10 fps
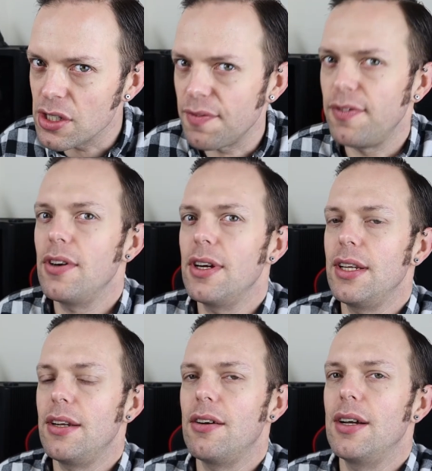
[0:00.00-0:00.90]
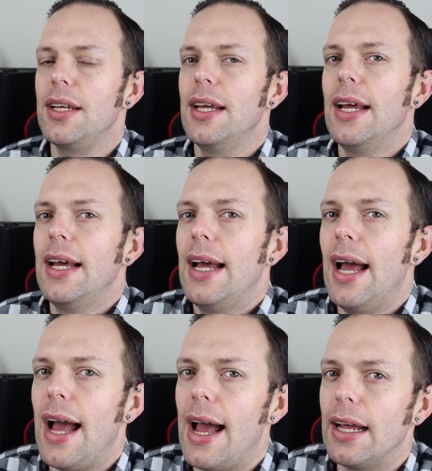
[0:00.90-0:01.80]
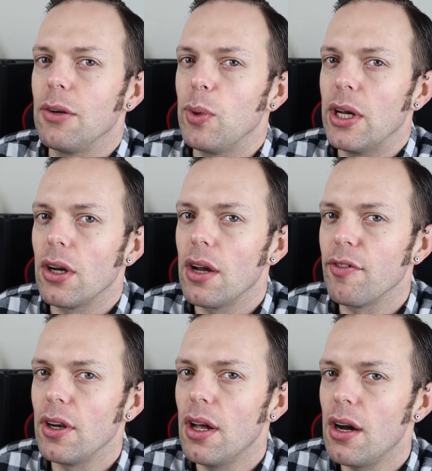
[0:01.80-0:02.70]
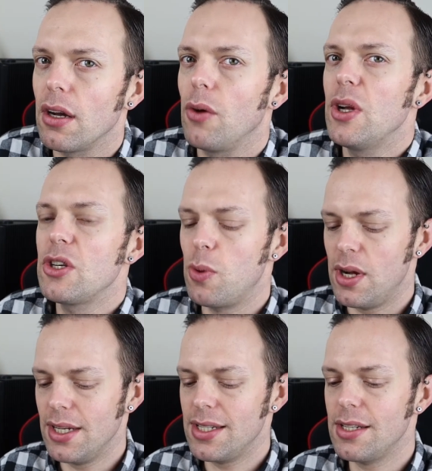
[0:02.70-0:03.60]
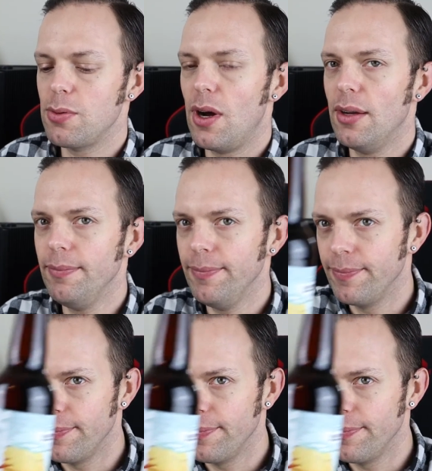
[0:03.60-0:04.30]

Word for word: It's Friday night and we are going for a lager. Which one is this one?